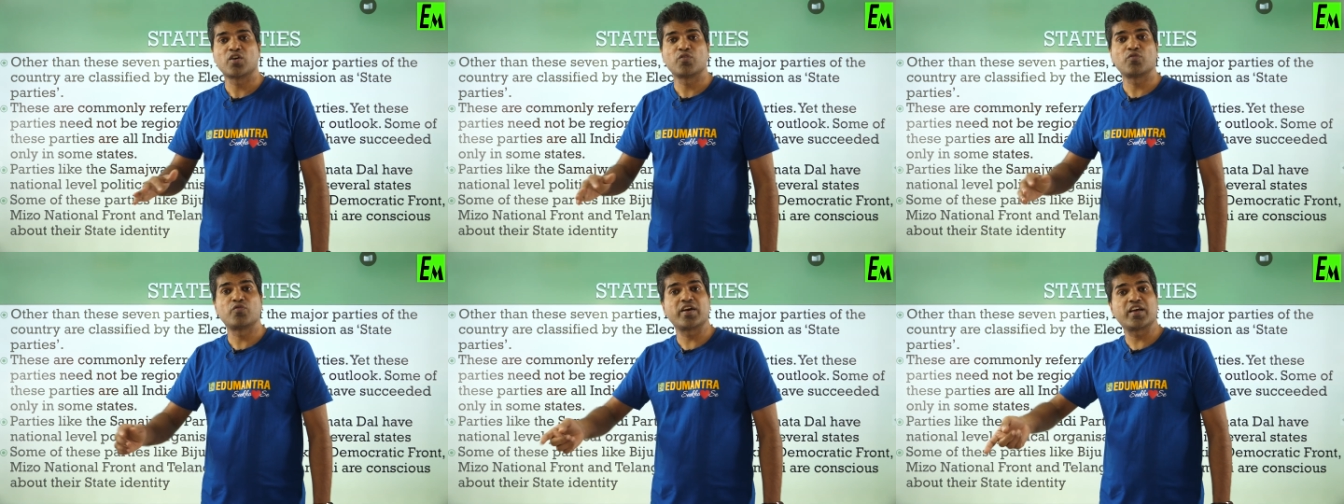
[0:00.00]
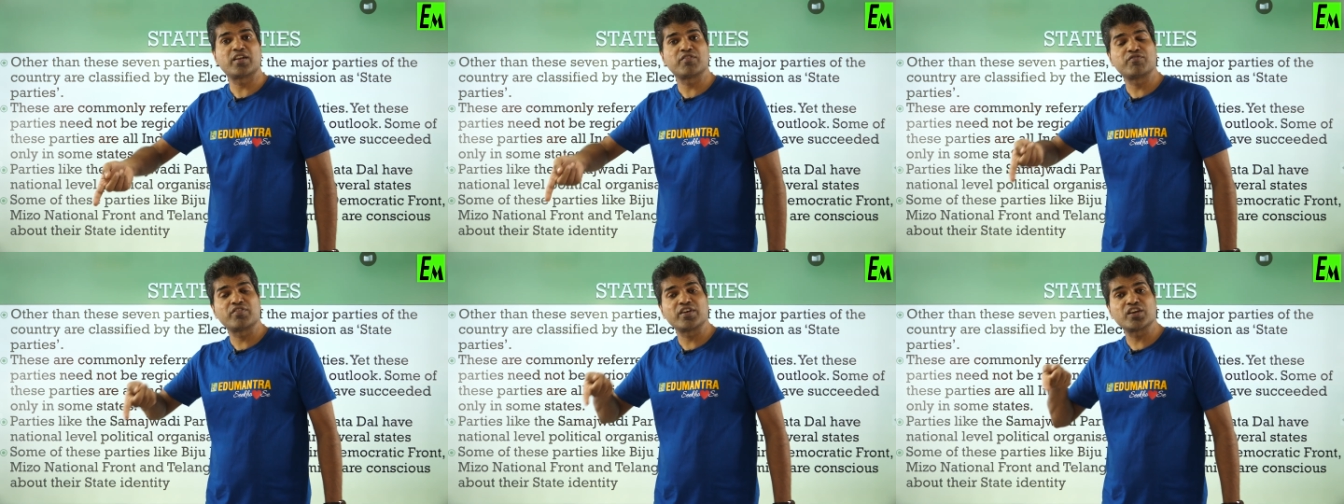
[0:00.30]

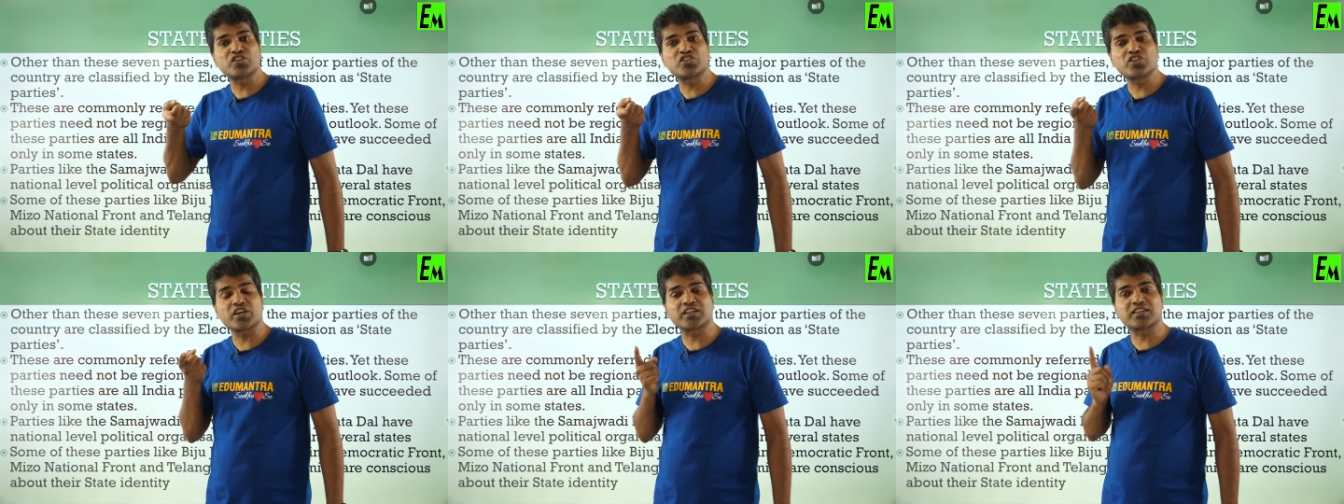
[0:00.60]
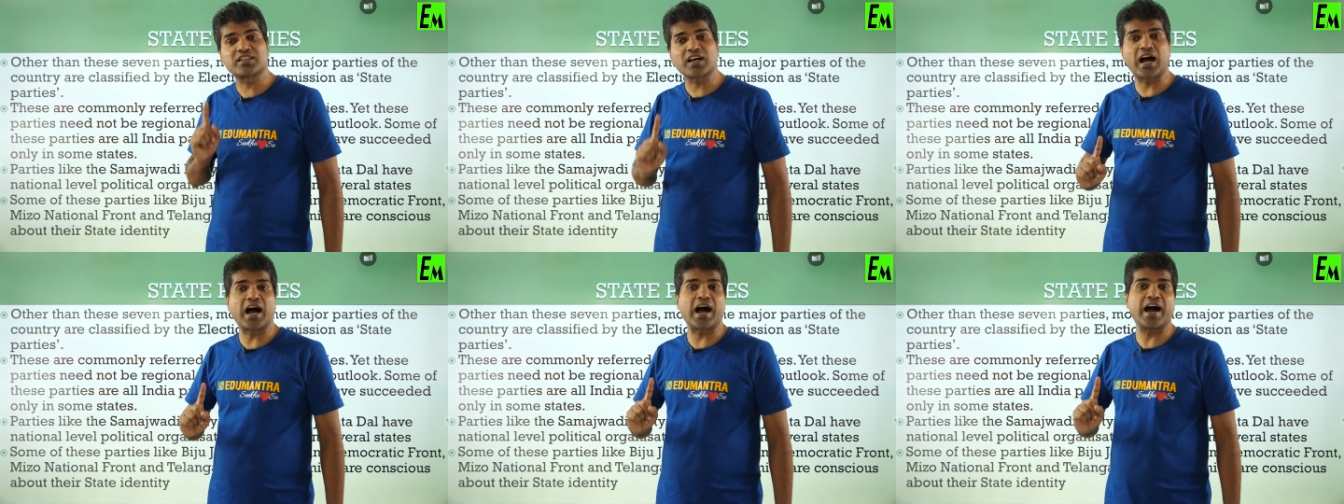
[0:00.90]
when we
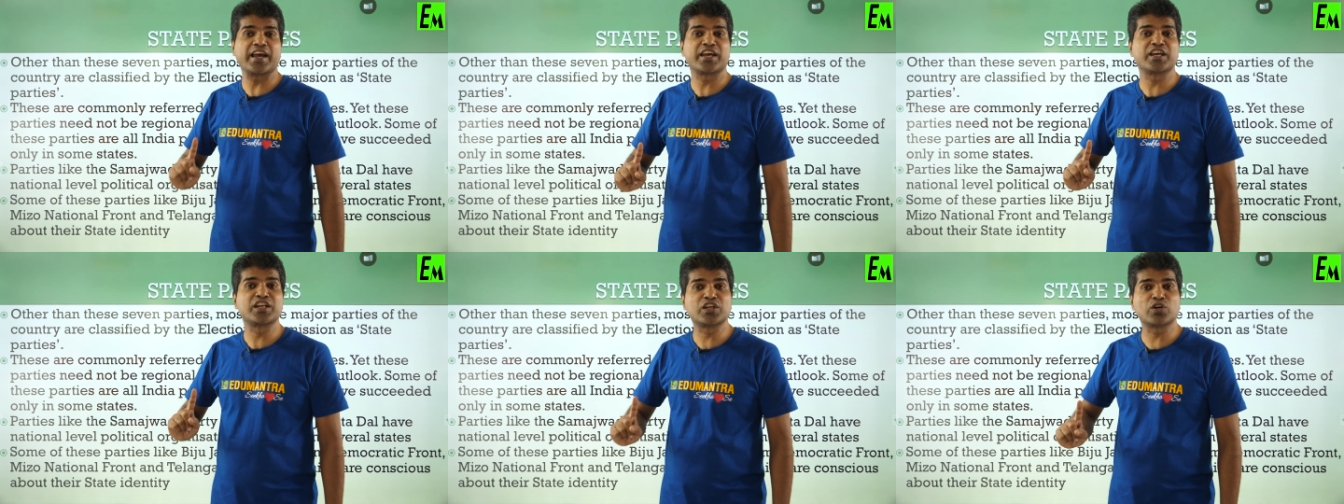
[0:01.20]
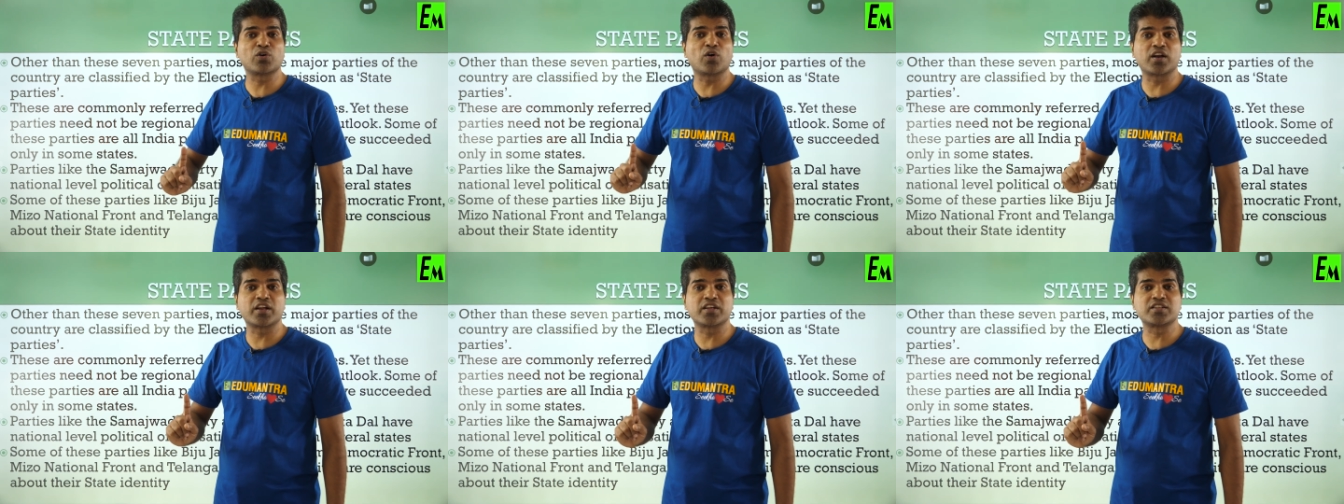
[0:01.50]
check the
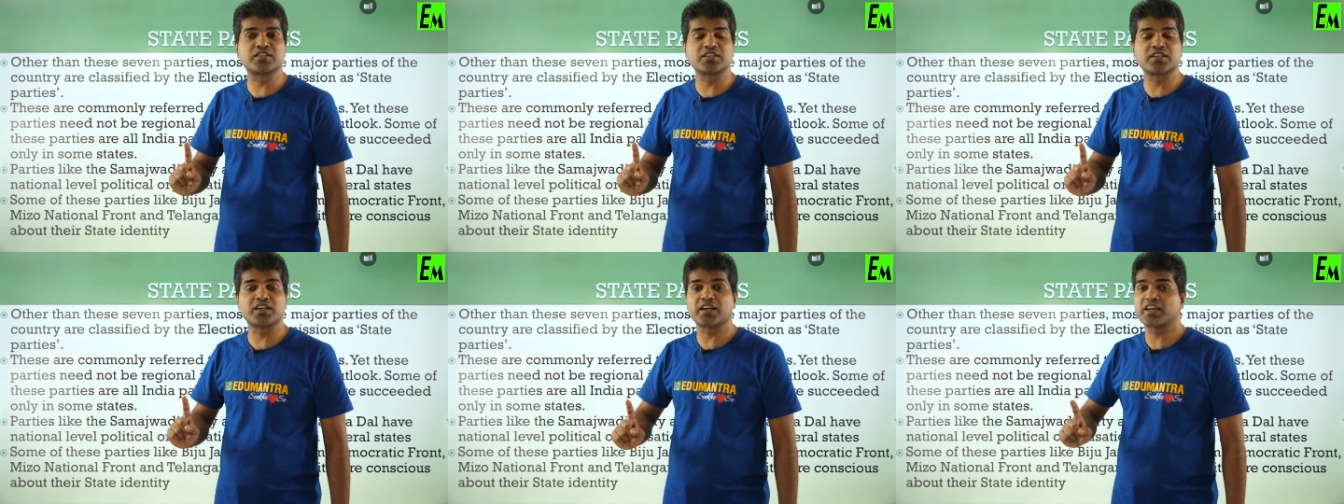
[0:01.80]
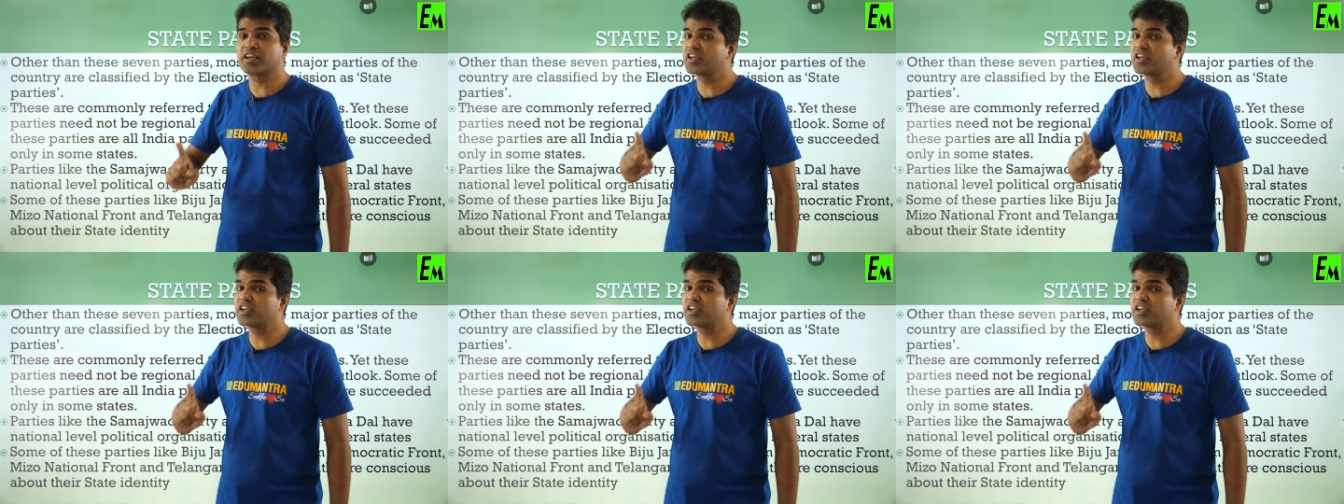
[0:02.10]
ideology,